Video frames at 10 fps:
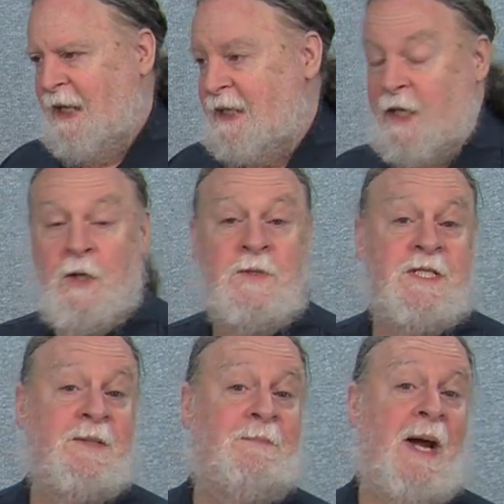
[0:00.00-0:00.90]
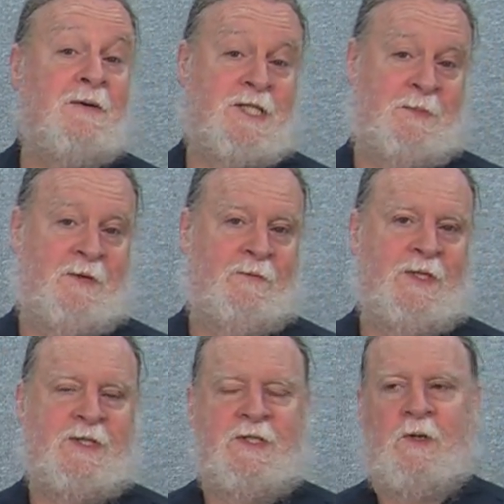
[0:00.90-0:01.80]
Now, I know it's an embarrassment of
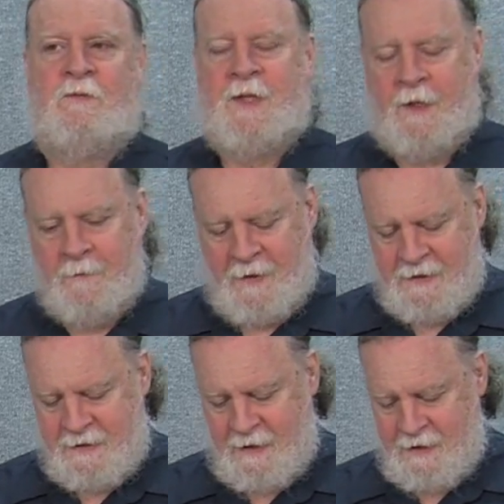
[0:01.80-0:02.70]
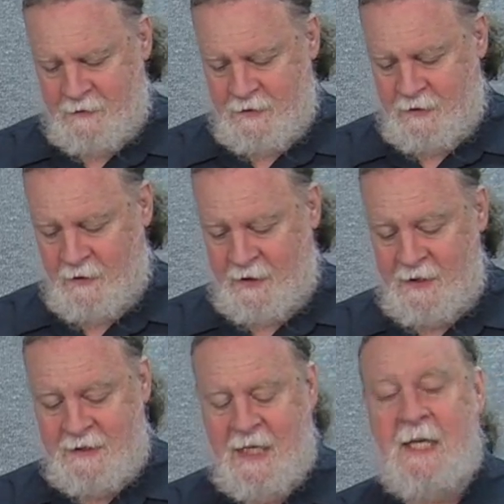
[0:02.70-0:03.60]
riches over there, but uh, this was good. In
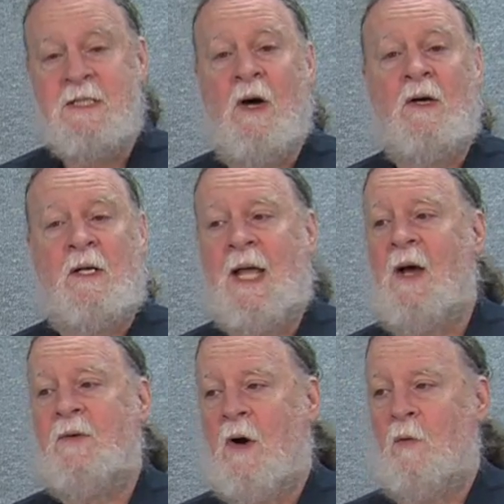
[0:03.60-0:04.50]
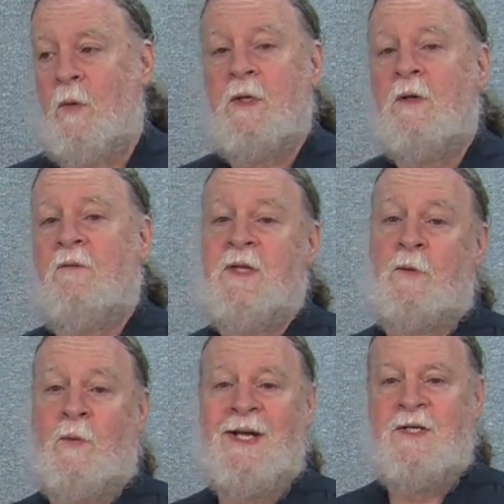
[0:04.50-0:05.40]
this case, our clown, our winner of the
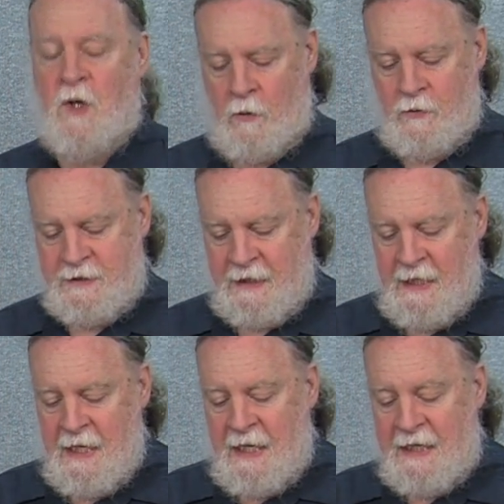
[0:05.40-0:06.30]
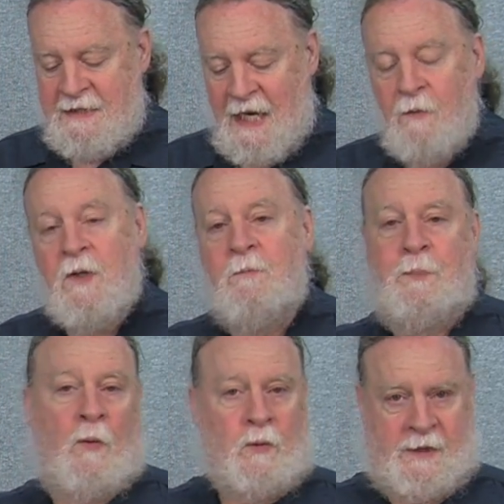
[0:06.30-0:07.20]
red nose, is Eric
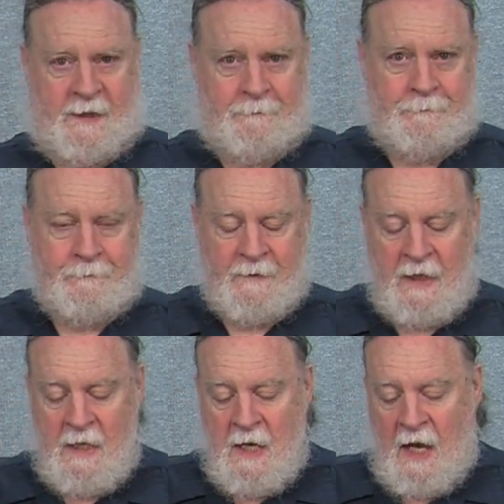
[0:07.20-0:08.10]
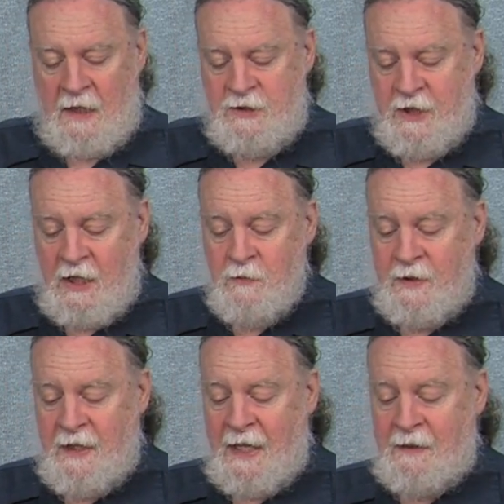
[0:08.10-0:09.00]
Bolling. On
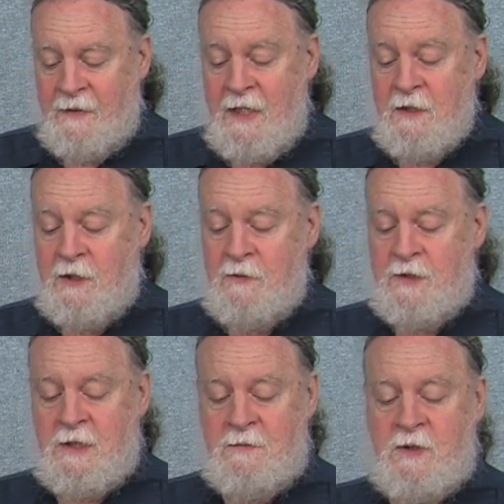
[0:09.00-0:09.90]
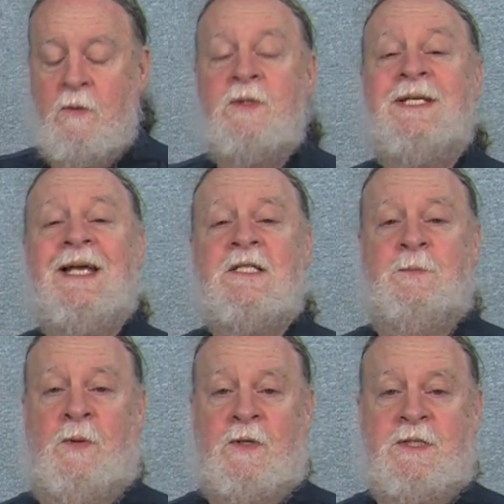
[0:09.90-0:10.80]
January 9th, he accused some school
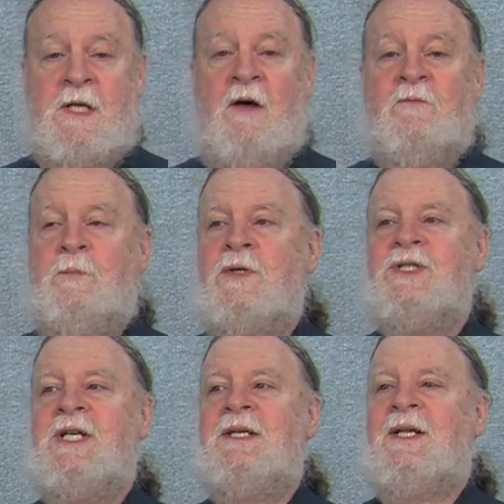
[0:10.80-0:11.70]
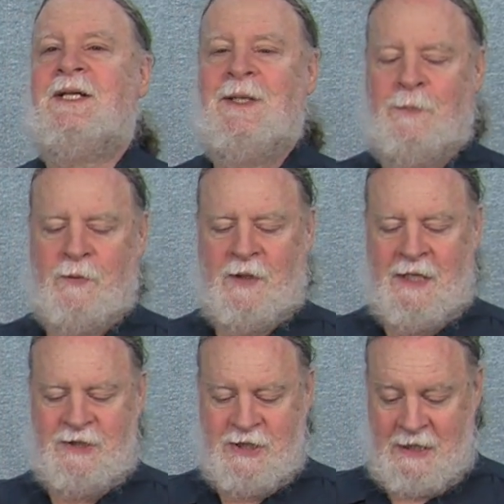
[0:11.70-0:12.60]
textbooks of pushing the liberal
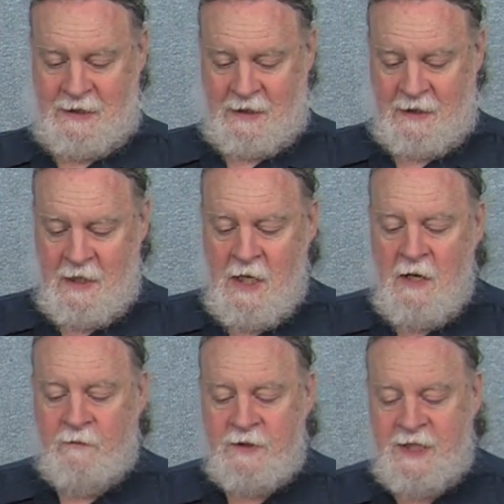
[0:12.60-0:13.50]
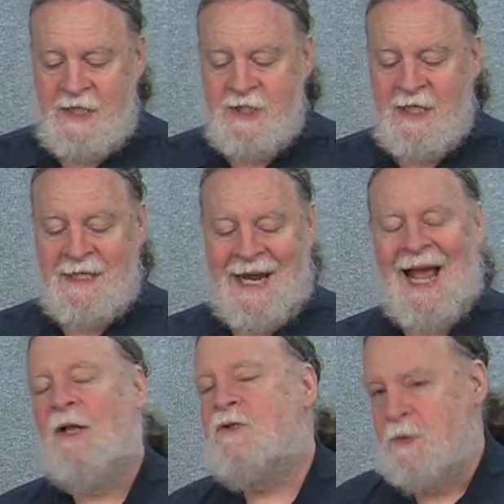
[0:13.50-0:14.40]
agenda for teaching an
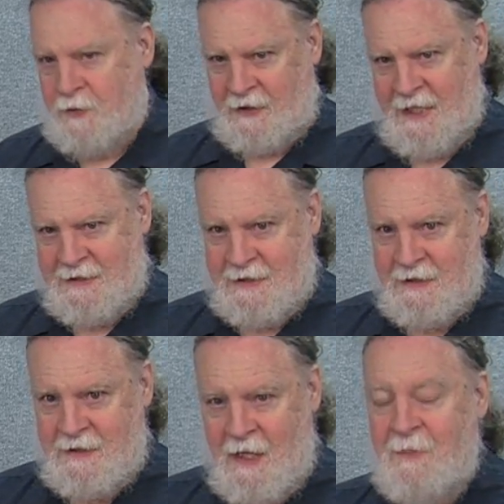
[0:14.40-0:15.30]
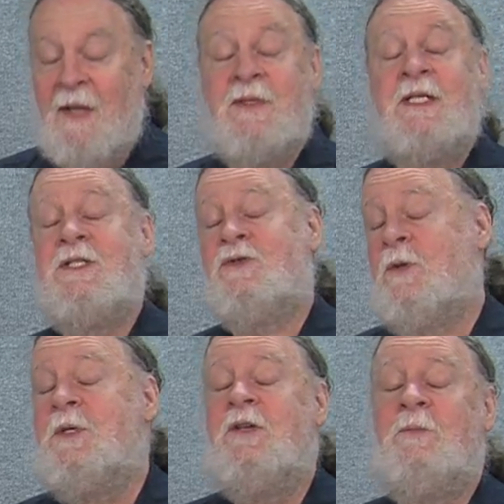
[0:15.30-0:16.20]
algebra lesson about the
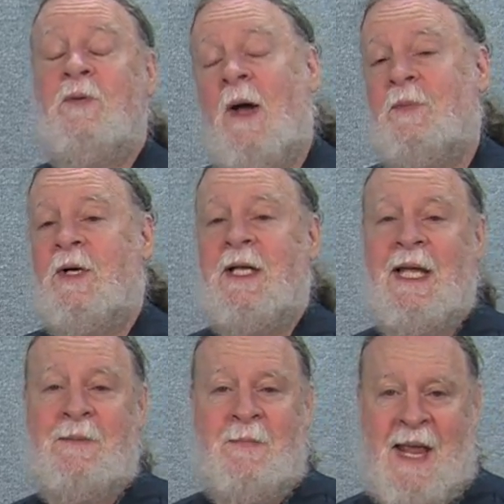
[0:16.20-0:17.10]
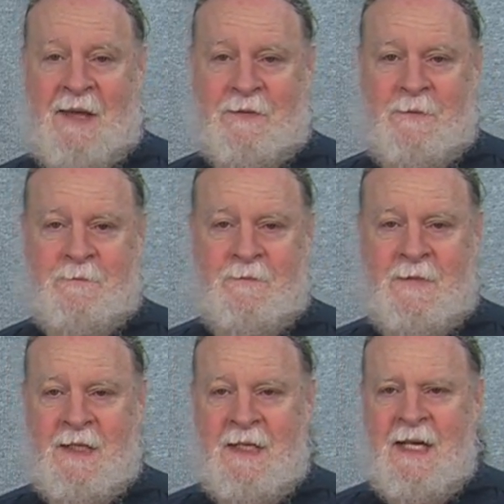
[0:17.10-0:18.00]
distributive property in math.
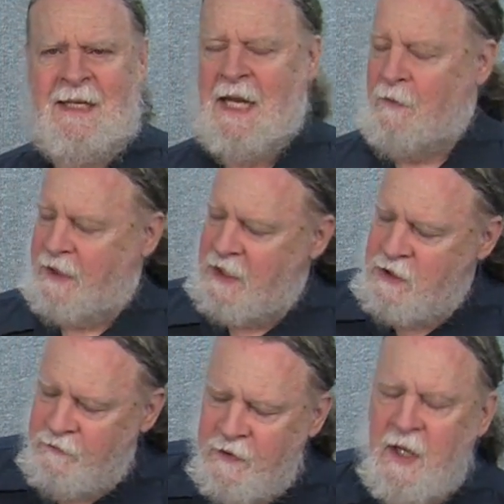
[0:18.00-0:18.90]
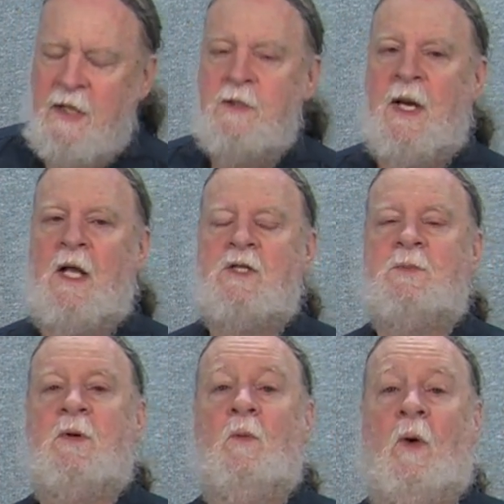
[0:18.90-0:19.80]
Now, in case you've forgotten your
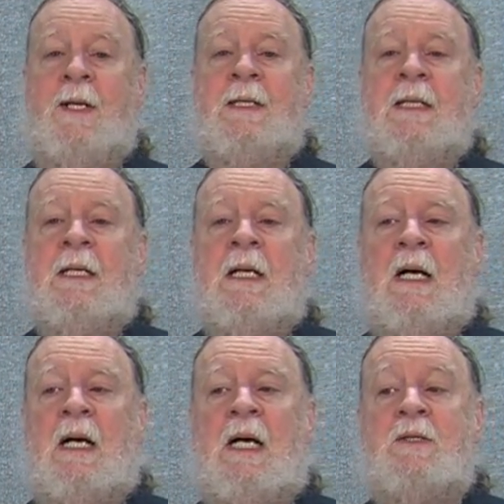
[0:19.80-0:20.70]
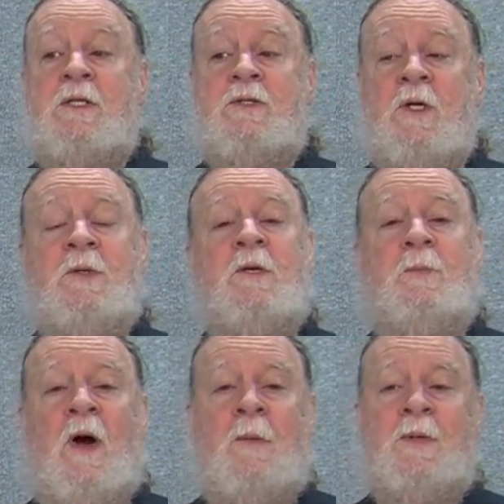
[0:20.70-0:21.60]
Algebra 1, uh, the distributive
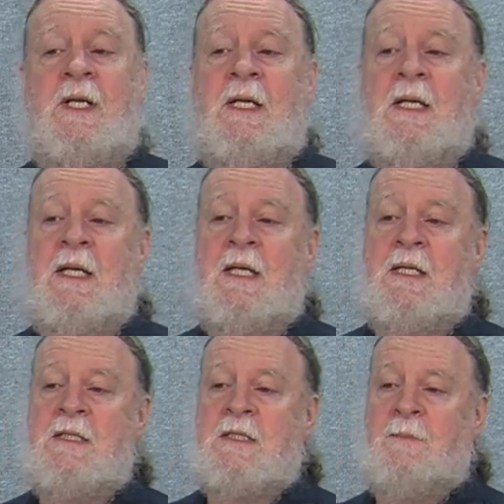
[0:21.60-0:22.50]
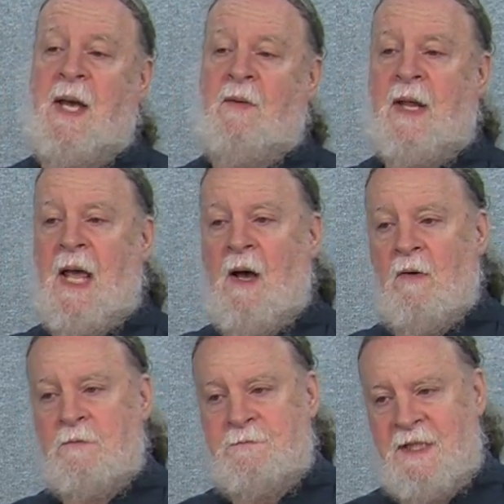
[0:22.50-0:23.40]
property is about
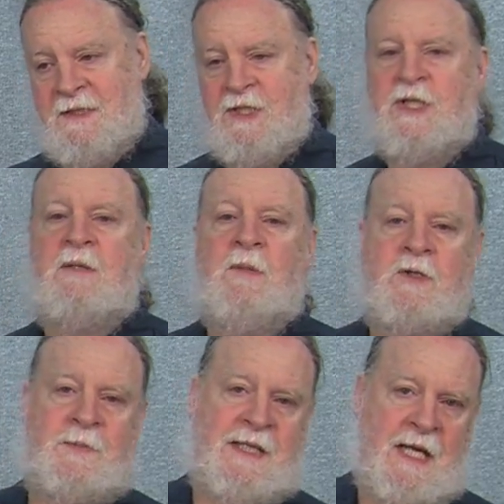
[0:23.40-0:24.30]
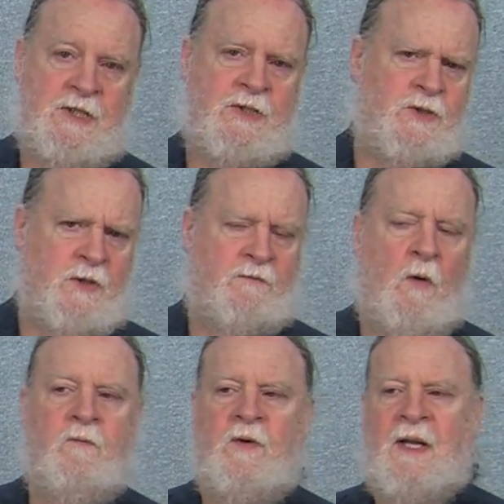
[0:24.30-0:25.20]
how addition and multiplication sort of
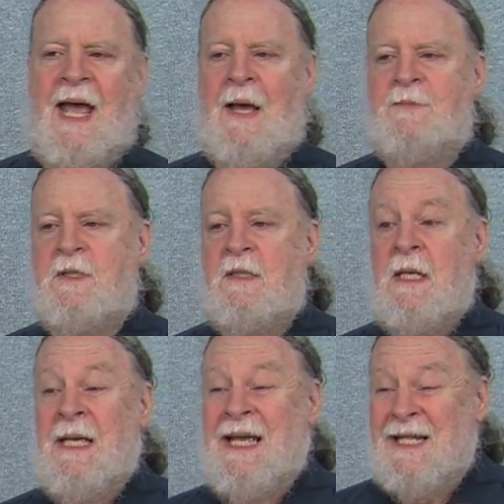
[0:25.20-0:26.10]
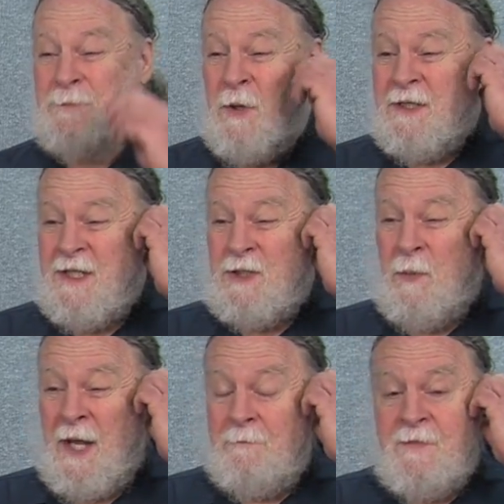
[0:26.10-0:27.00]
overlap. Uh, let's put it this
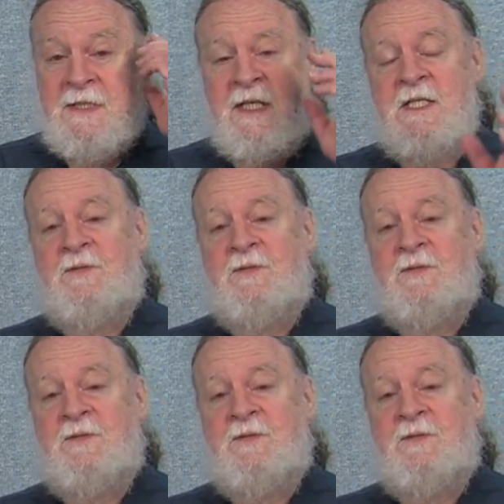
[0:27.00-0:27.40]
way. Since